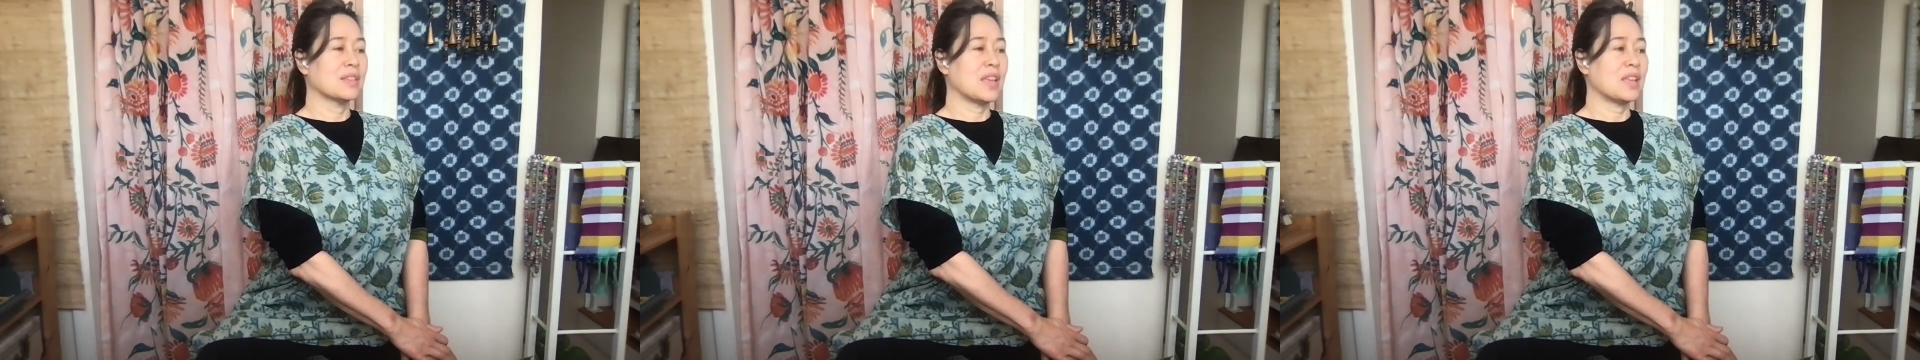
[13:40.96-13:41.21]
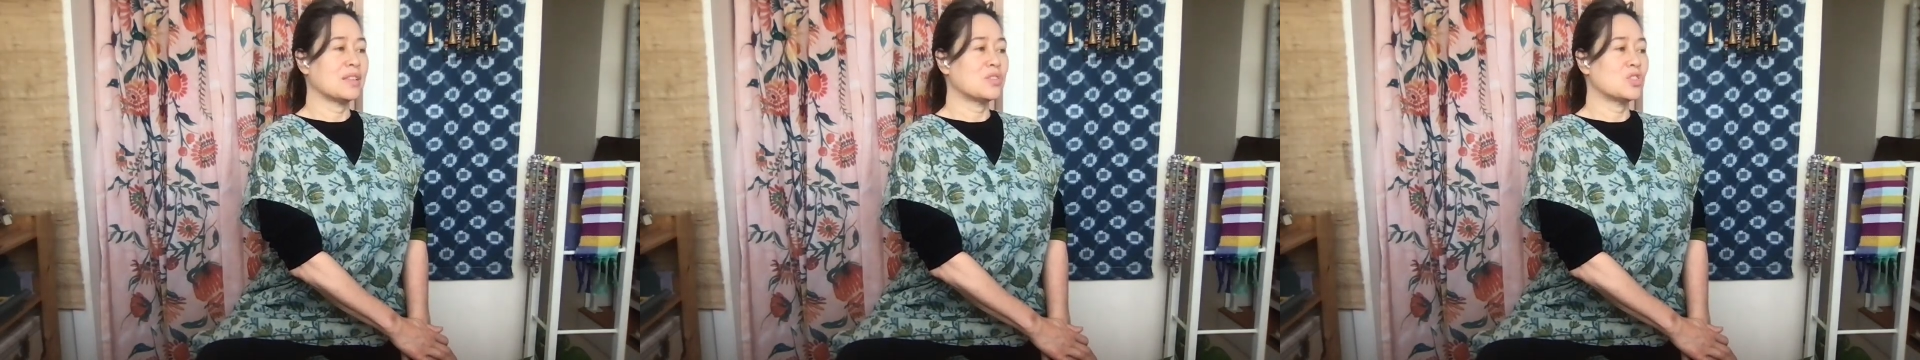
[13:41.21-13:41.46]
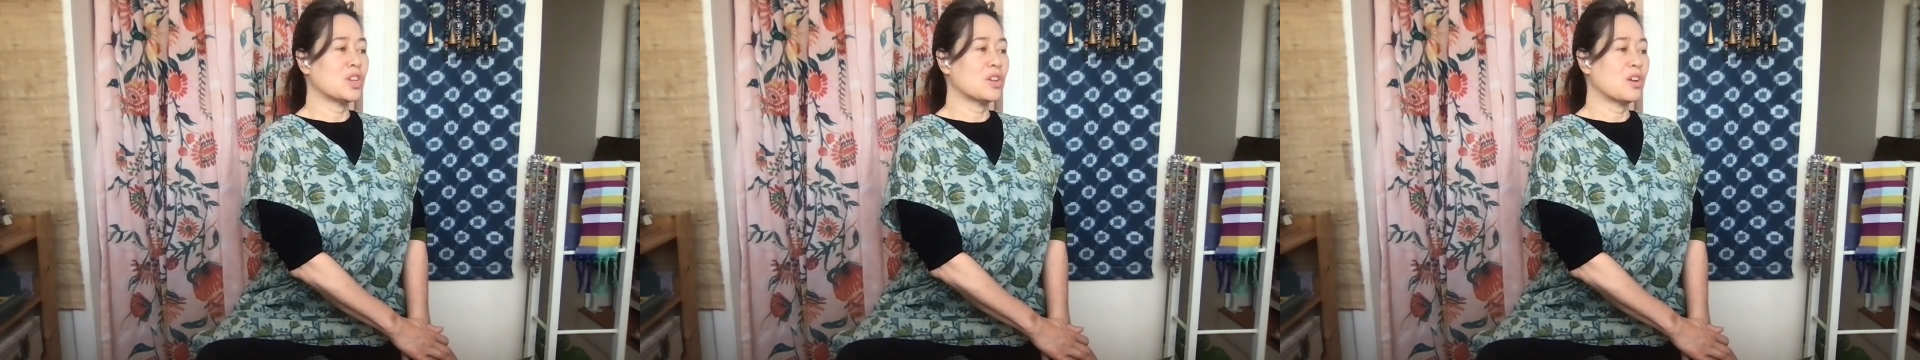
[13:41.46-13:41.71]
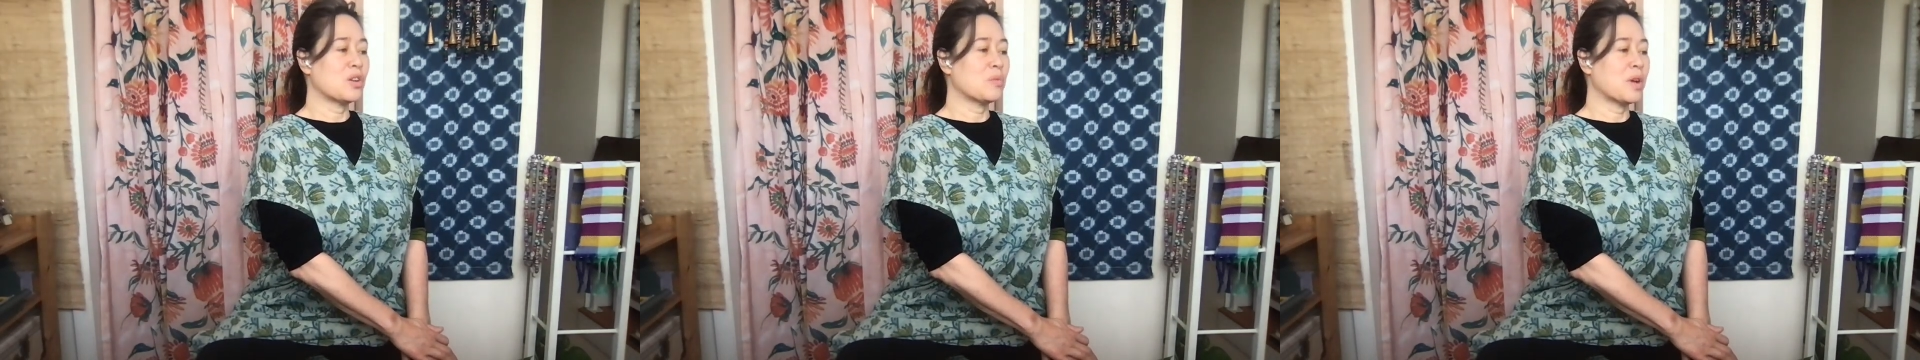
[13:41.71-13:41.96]

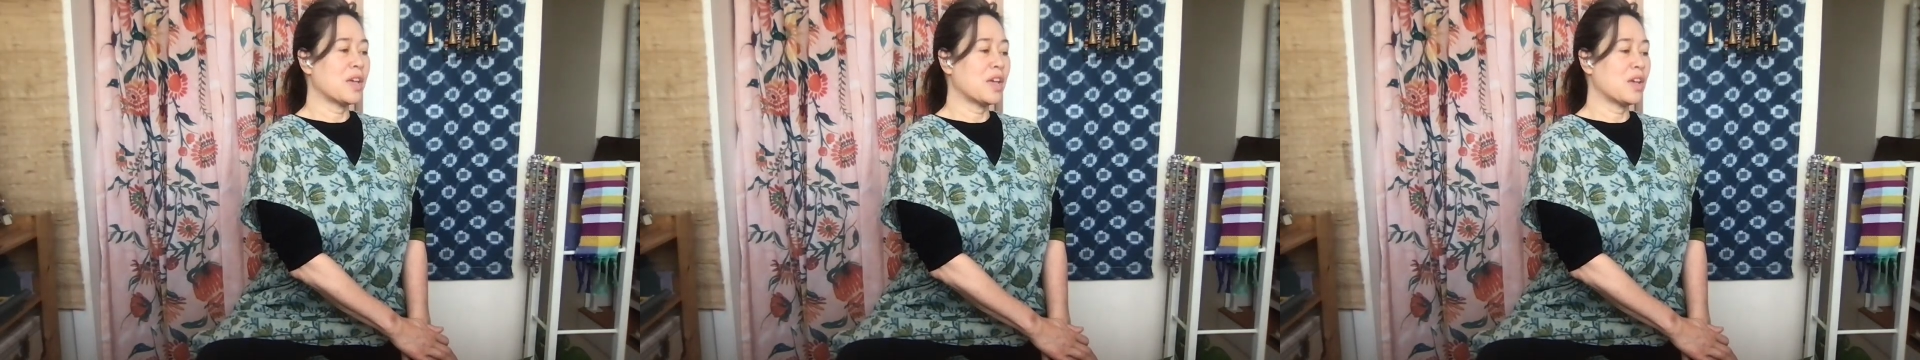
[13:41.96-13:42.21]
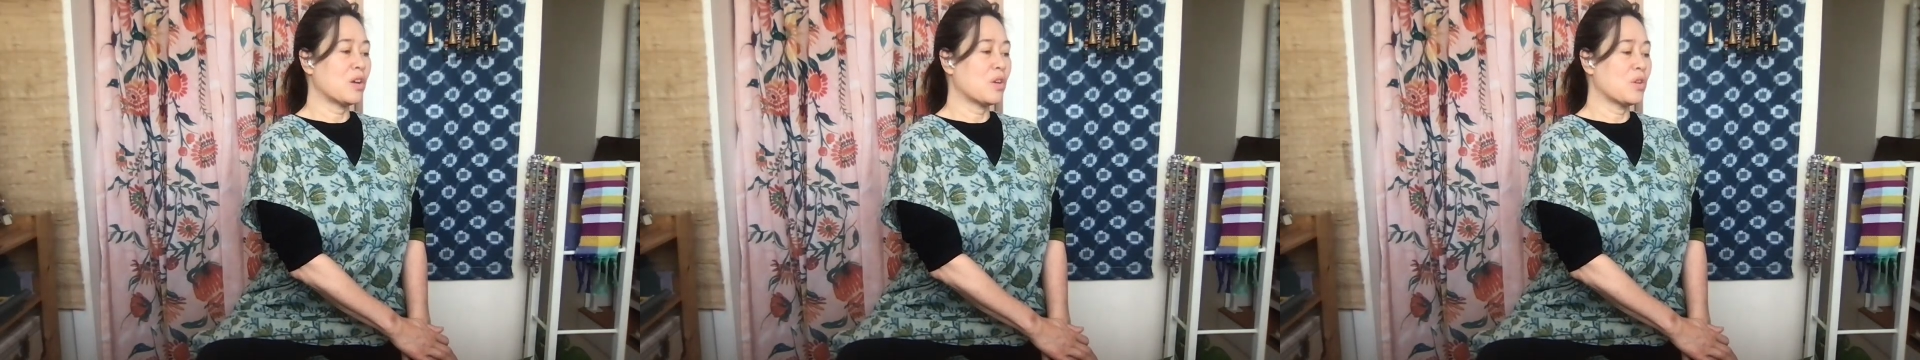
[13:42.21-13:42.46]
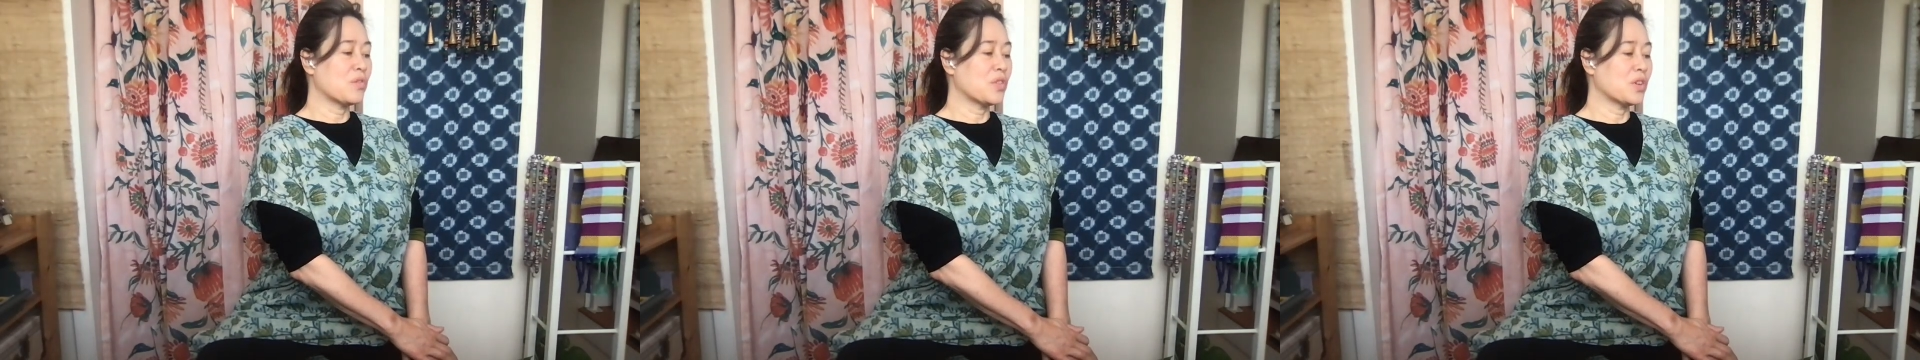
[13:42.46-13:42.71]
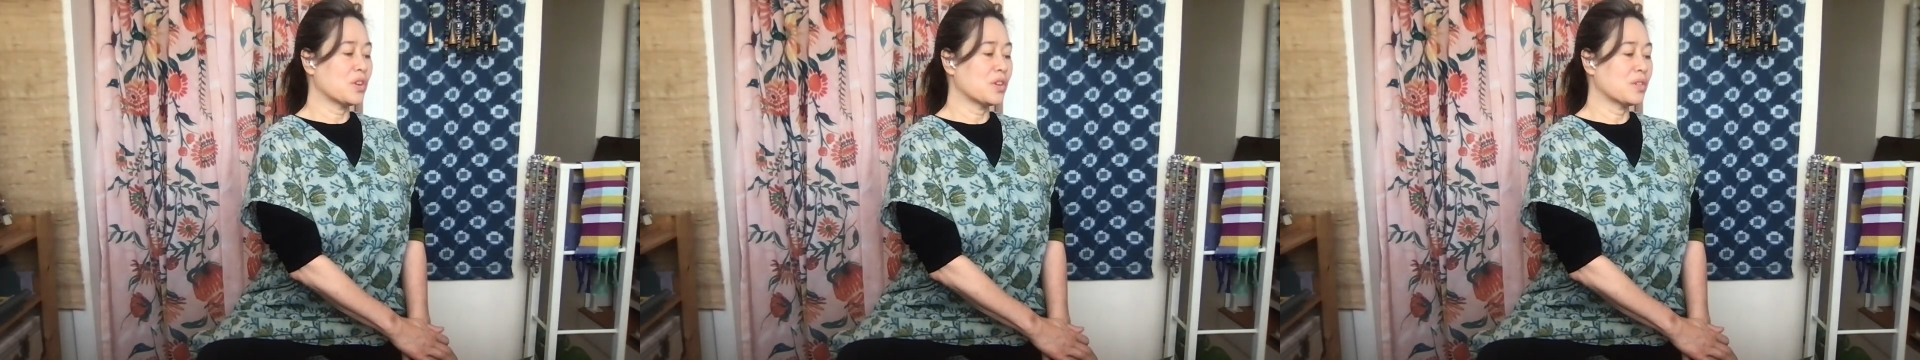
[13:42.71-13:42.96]
inching our way
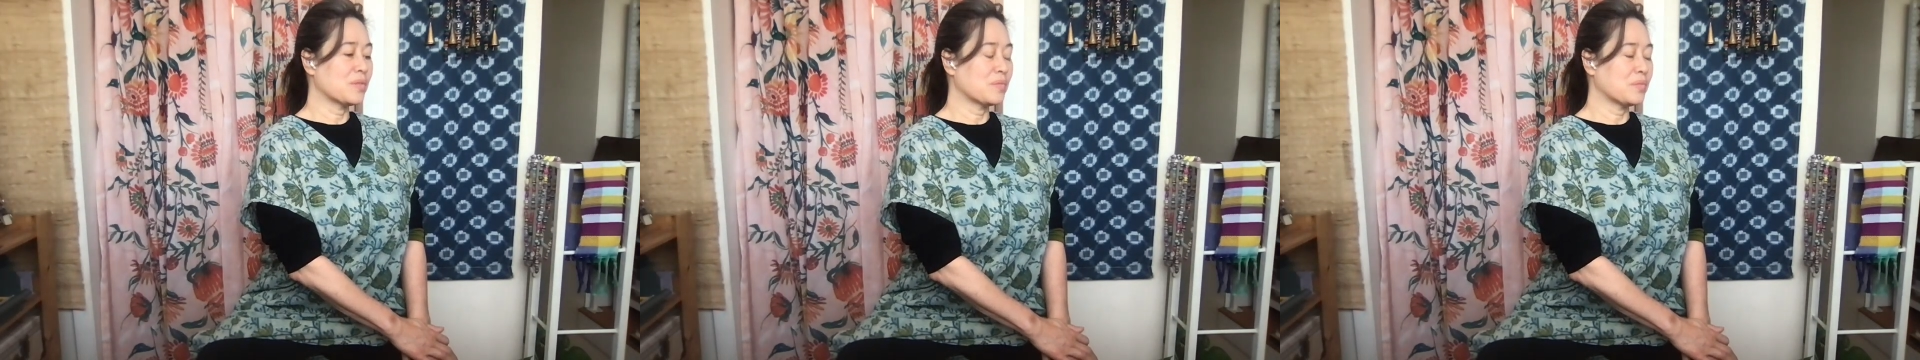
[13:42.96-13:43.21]
over